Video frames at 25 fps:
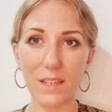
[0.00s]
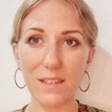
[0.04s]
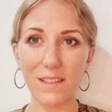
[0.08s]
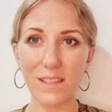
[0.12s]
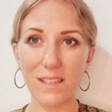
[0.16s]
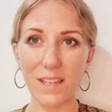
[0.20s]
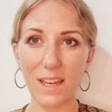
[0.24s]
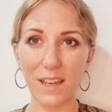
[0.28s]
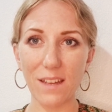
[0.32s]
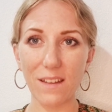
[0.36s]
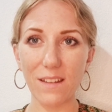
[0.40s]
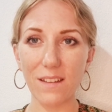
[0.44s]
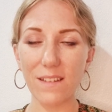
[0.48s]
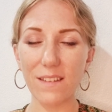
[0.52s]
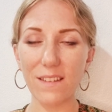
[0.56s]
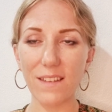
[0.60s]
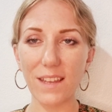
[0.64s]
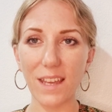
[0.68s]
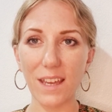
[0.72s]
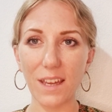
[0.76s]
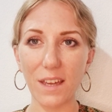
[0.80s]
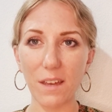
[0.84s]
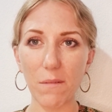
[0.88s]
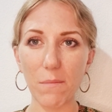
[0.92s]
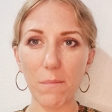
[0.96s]
things
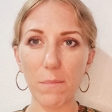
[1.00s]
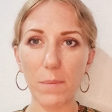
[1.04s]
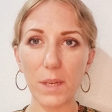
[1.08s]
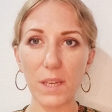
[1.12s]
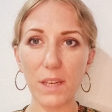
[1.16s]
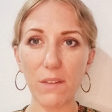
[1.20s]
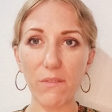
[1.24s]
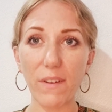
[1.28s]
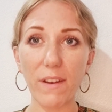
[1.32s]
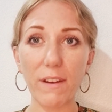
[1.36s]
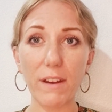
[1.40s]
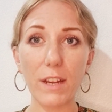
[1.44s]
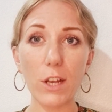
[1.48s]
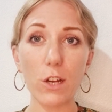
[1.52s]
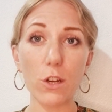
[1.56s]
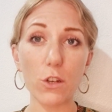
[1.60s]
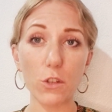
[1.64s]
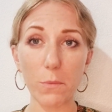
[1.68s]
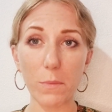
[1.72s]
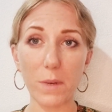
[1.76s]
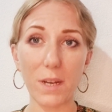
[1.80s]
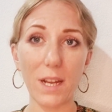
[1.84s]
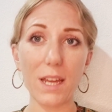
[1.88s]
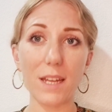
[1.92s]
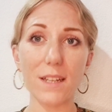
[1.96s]
it can be very
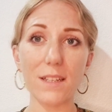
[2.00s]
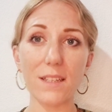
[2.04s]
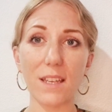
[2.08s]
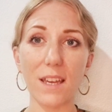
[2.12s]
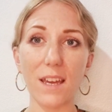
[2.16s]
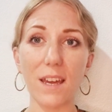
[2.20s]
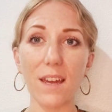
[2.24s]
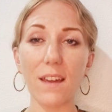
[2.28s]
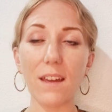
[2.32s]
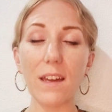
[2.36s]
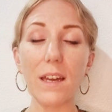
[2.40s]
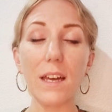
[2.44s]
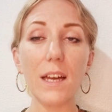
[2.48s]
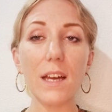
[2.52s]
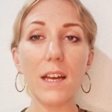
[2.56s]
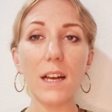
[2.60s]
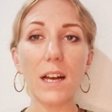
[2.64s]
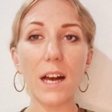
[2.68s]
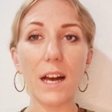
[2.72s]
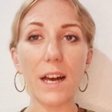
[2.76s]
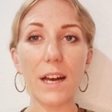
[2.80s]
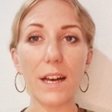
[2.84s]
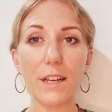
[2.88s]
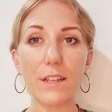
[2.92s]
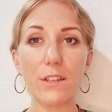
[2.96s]
illuminating
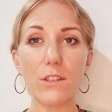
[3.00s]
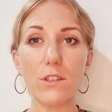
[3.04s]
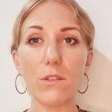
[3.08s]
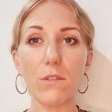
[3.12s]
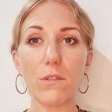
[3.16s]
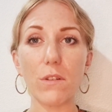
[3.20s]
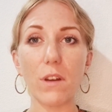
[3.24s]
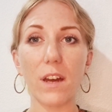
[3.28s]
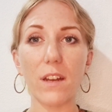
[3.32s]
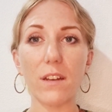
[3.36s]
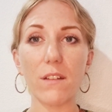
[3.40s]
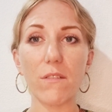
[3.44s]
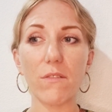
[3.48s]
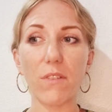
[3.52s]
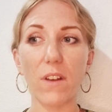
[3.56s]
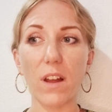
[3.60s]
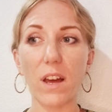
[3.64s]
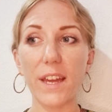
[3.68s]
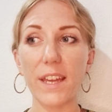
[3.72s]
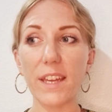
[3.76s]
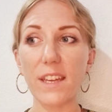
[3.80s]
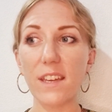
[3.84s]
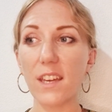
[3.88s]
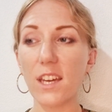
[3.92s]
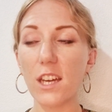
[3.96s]
uh, to kind of
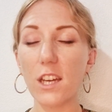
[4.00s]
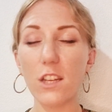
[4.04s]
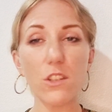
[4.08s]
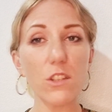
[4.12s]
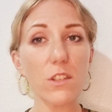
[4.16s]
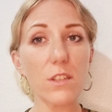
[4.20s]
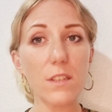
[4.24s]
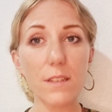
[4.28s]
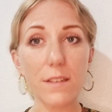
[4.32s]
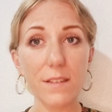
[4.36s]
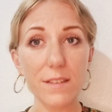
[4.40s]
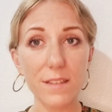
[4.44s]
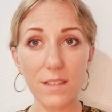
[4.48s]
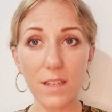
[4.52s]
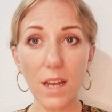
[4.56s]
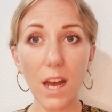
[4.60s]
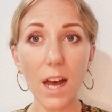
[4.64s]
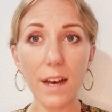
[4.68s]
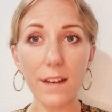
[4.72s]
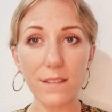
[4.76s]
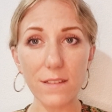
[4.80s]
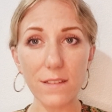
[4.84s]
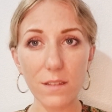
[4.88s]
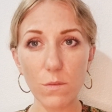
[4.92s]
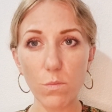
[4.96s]
like just
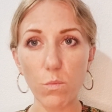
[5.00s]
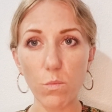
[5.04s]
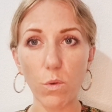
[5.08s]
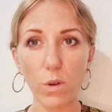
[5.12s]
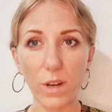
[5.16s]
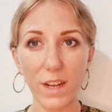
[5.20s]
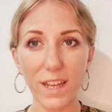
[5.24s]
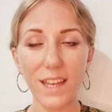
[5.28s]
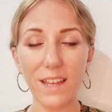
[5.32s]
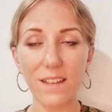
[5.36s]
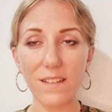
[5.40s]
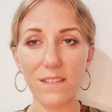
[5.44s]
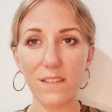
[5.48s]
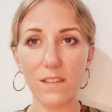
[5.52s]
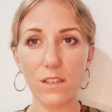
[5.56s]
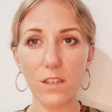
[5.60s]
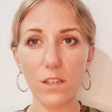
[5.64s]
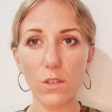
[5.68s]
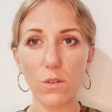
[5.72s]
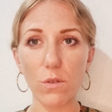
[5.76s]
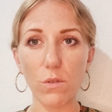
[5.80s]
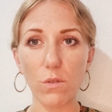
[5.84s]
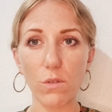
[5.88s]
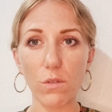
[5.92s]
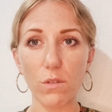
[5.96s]
discuss what it is that
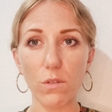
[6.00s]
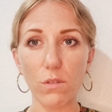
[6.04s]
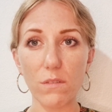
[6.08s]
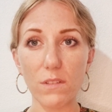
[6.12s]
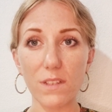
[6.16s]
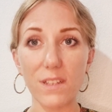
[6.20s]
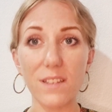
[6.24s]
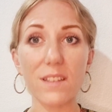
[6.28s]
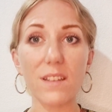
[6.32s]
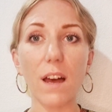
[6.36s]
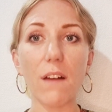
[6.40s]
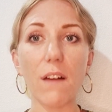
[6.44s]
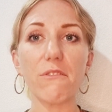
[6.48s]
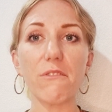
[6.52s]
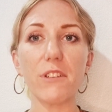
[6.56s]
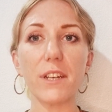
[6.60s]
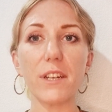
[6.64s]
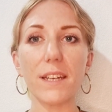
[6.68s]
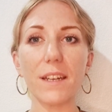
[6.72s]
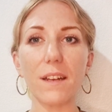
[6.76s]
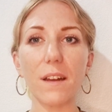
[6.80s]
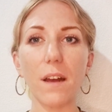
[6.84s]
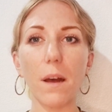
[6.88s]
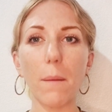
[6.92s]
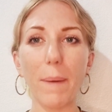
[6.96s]
you're
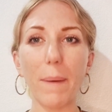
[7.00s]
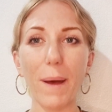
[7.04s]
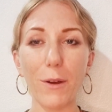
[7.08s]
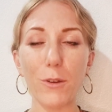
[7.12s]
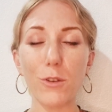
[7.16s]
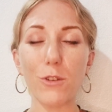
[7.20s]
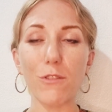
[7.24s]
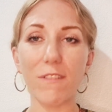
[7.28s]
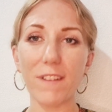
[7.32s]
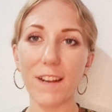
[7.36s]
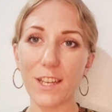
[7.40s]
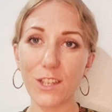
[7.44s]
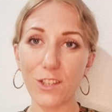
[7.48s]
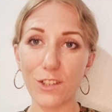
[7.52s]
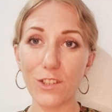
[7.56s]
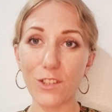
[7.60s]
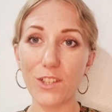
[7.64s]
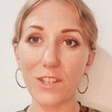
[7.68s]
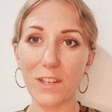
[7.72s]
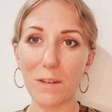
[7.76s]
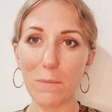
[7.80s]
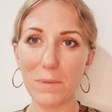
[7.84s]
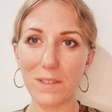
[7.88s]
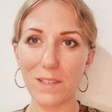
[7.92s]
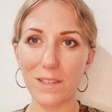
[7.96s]
discovering about your
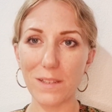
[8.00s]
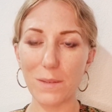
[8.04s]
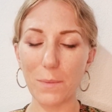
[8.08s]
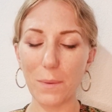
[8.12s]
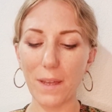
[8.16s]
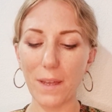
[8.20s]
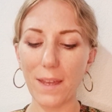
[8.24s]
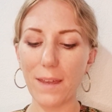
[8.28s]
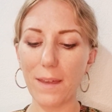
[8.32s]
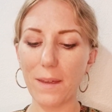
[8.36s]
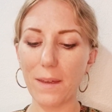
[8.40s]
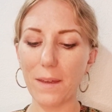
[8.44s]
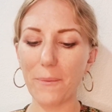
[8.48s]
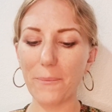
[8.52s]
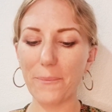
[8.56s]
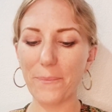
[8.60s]
relationships this week